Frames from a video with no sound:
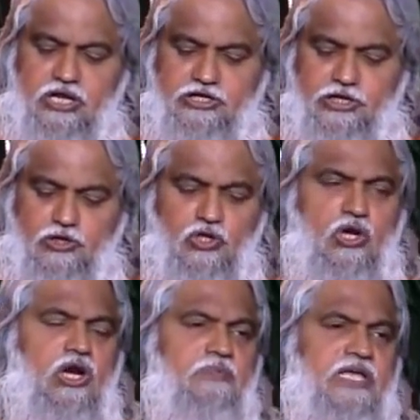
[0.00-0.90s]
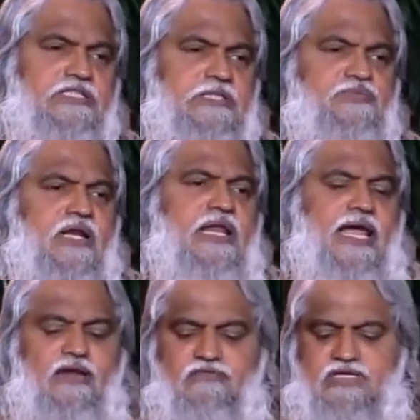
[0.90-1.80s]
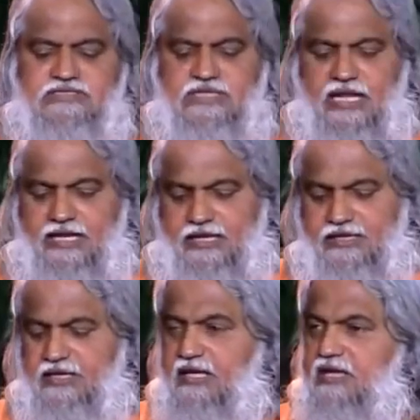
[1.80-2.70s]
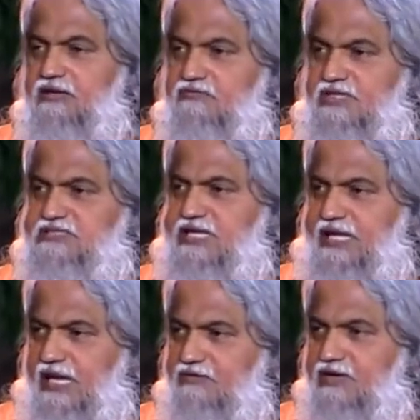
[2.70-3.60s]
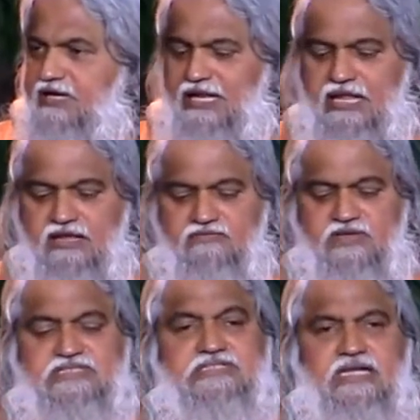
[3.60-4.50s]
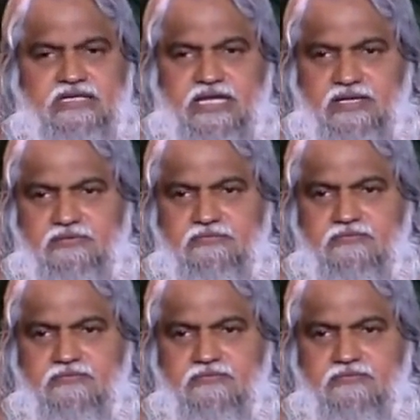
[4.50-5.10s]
Deuteronomy chapter 9, verse 9, verse 11, verse 13,